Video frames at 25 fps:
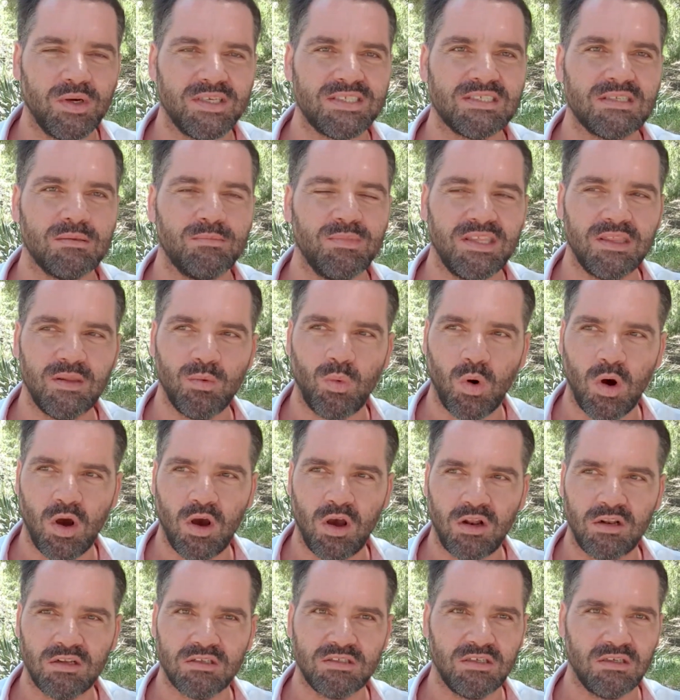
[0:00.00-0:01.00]
wisdom in the
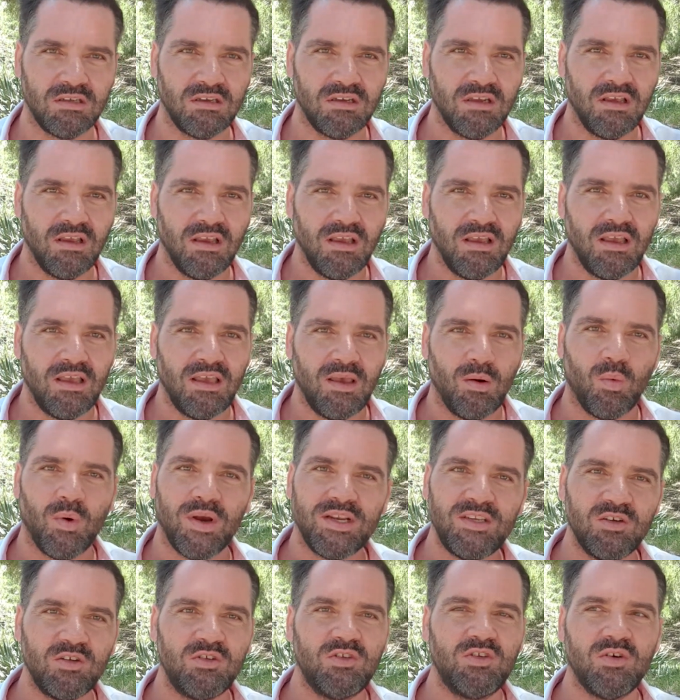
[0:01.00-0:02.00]
world.
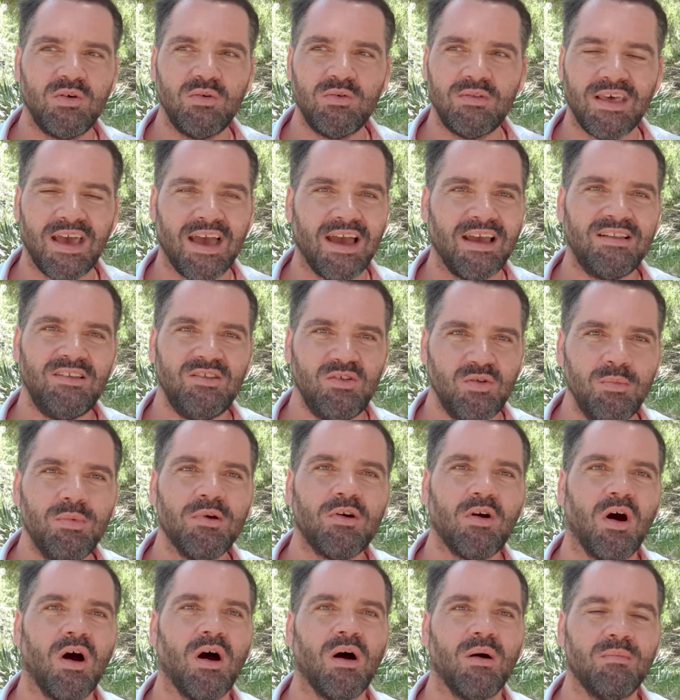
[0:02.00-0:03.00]
When you do that,
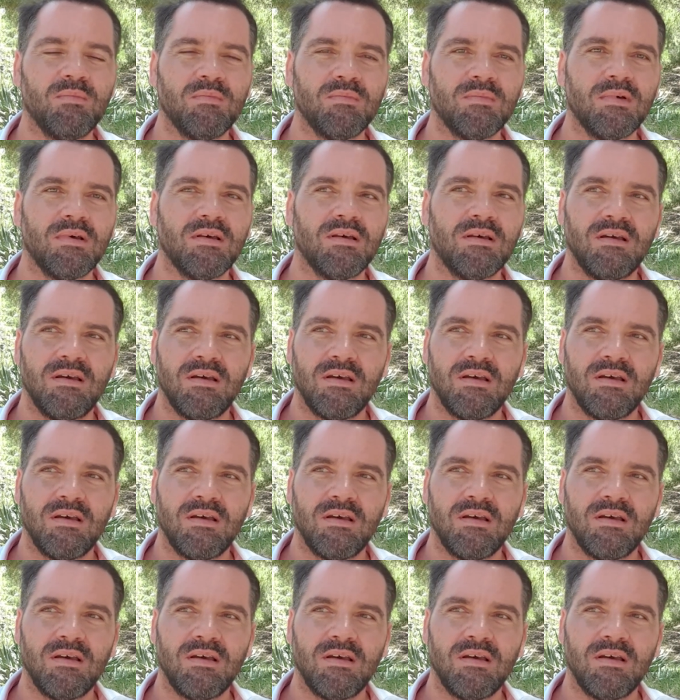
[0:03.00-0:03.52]
you become